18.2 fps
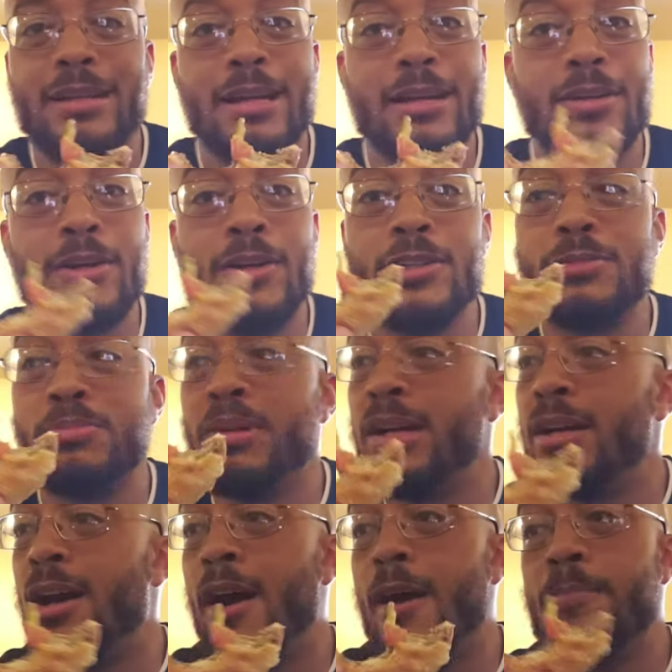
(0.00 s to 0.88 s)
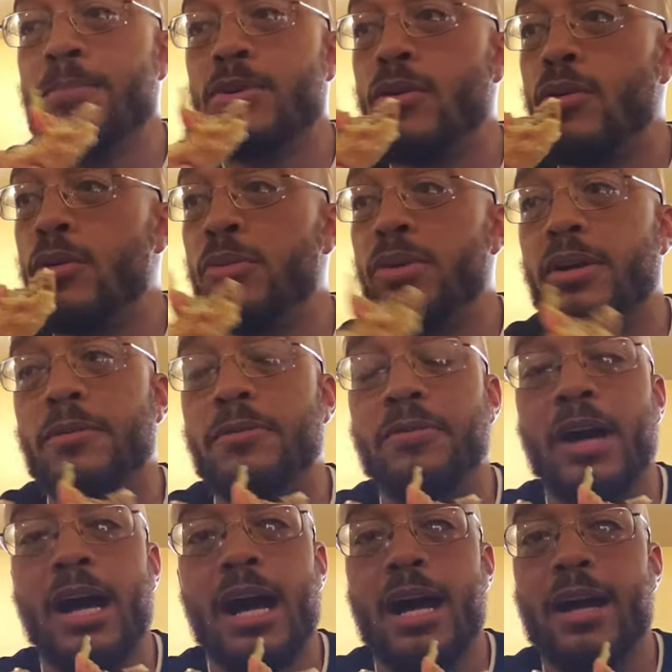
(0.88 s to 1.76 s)
that goes, man, I'm going with
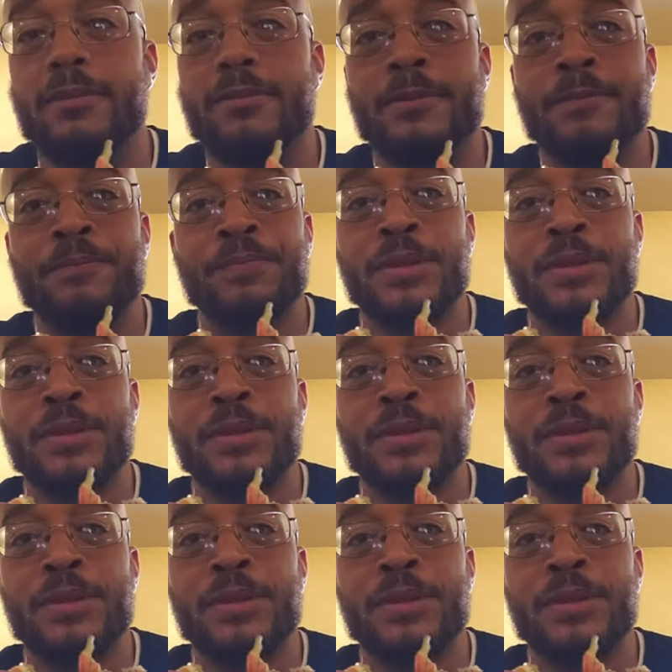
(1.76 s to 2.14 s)
a five.